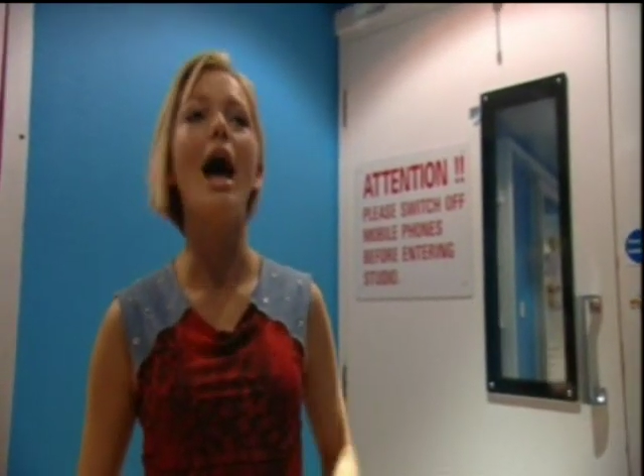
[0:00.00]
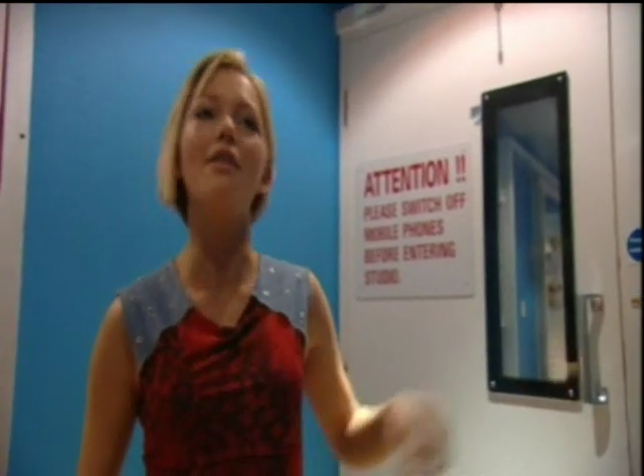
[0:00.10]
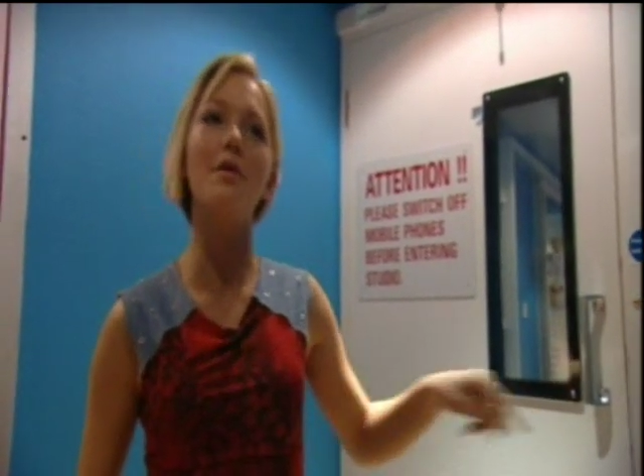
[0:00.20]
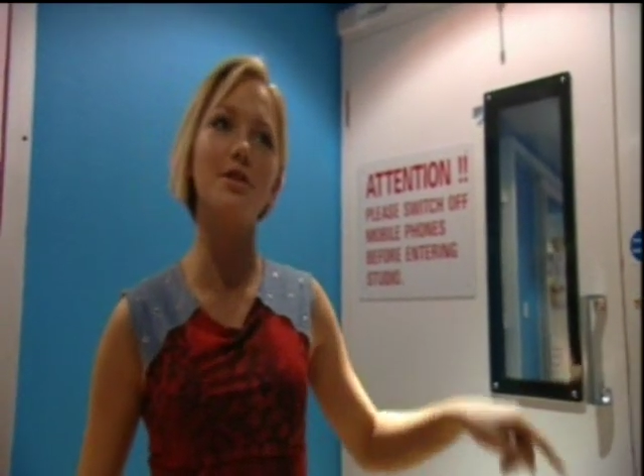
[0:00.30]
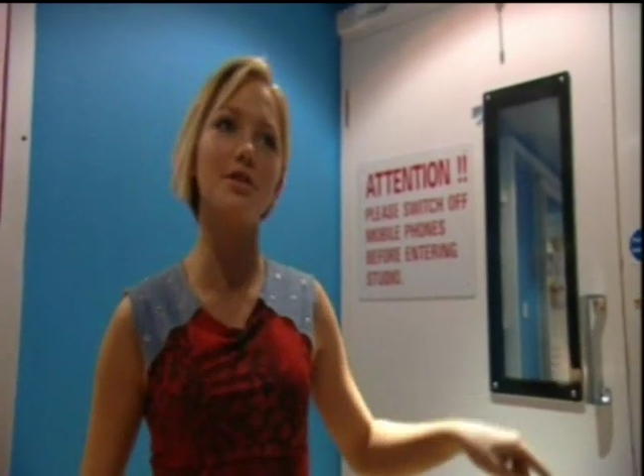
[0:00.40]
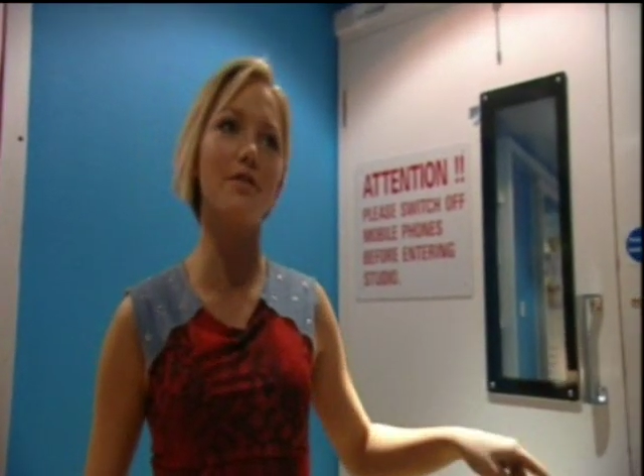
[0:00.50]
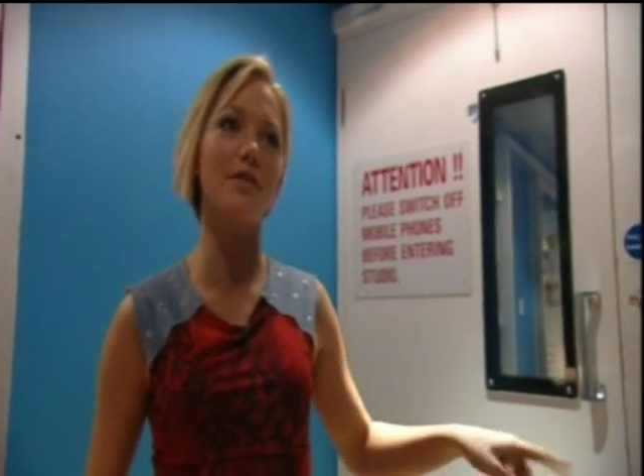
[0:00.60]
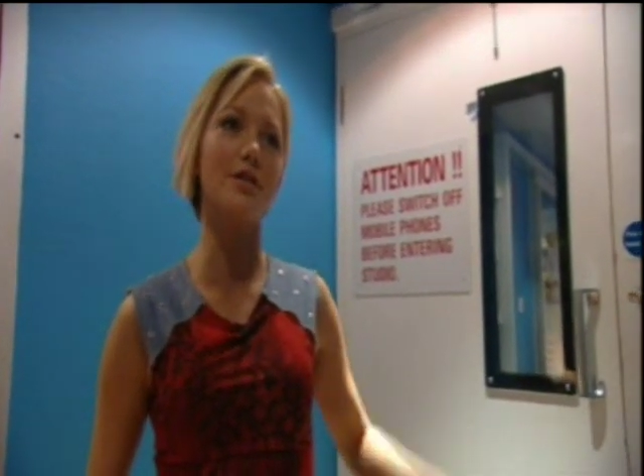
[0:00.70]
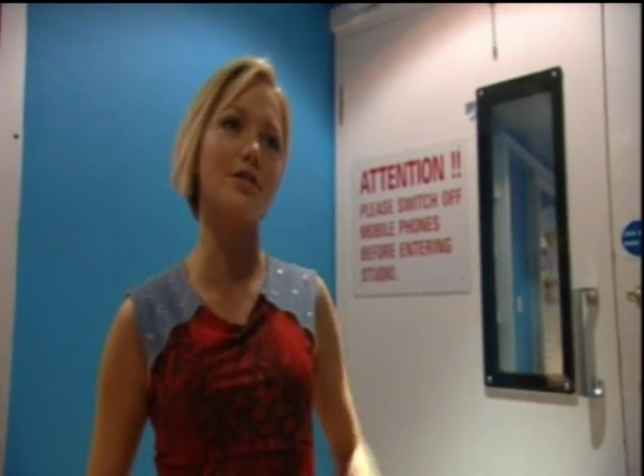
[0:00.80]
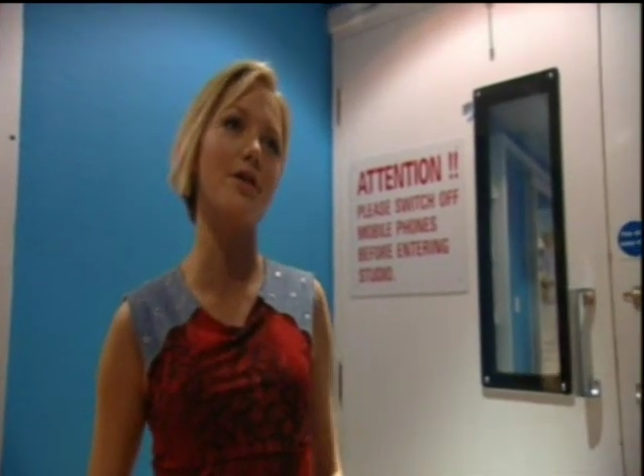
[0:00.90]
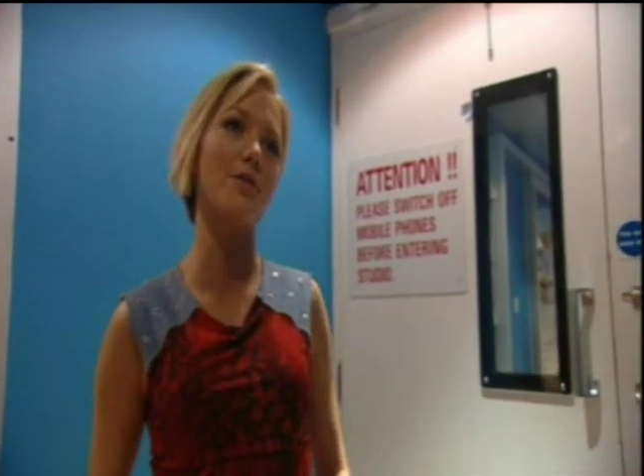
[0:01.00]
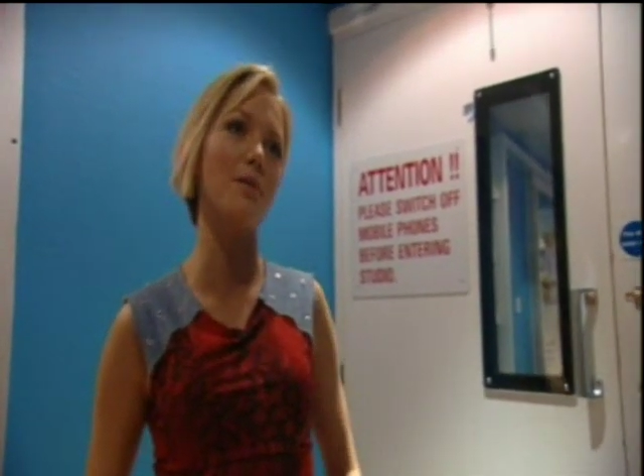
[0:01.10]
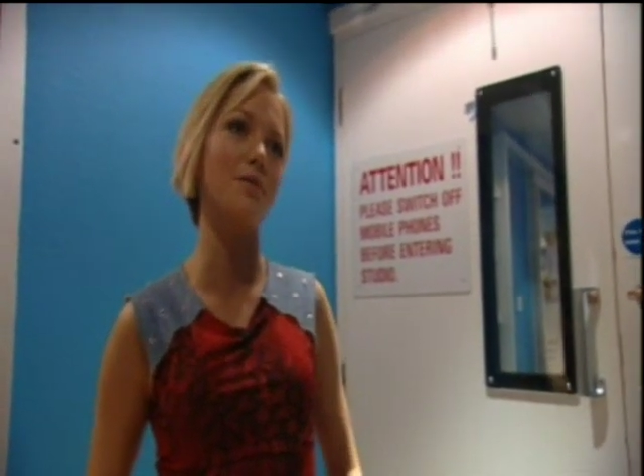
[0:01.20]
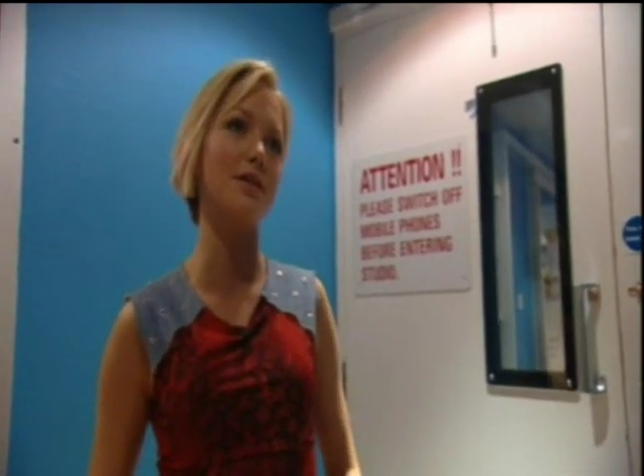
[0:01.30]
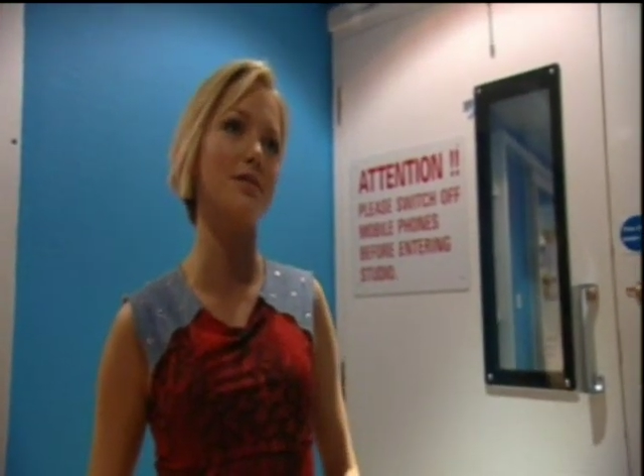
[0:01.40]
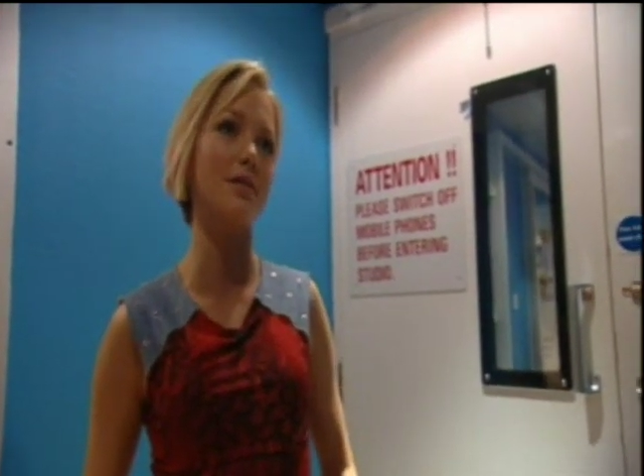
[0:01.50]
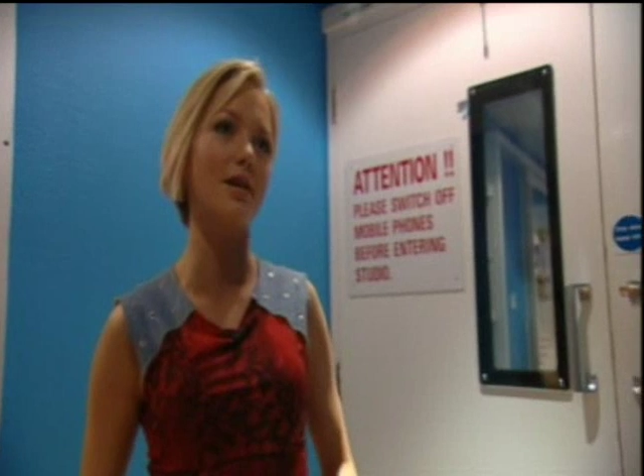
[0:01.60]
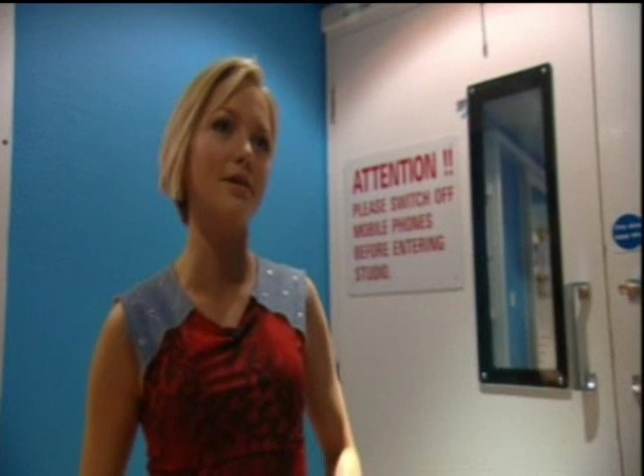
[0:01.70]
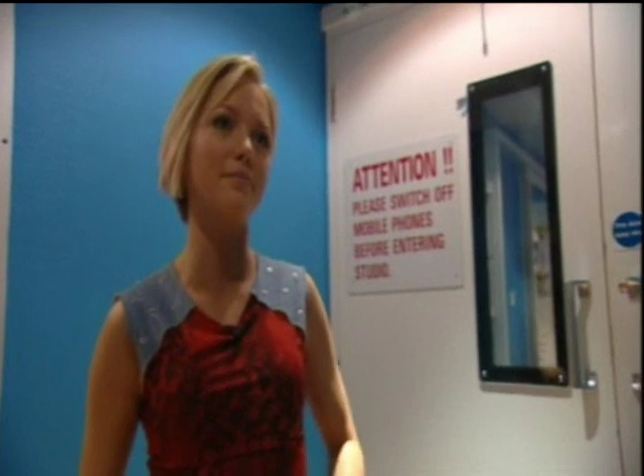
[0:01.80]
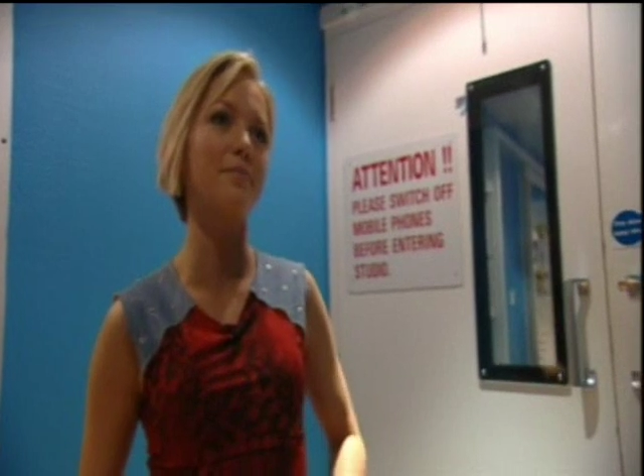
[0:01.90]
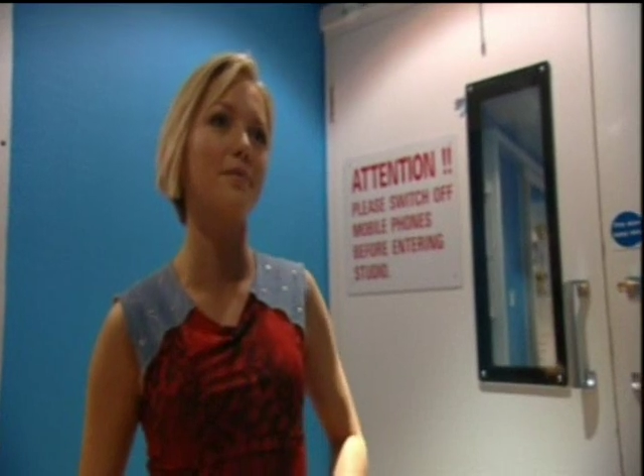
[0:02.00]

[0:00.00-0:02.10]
and then we do our first show at Wembley tonight.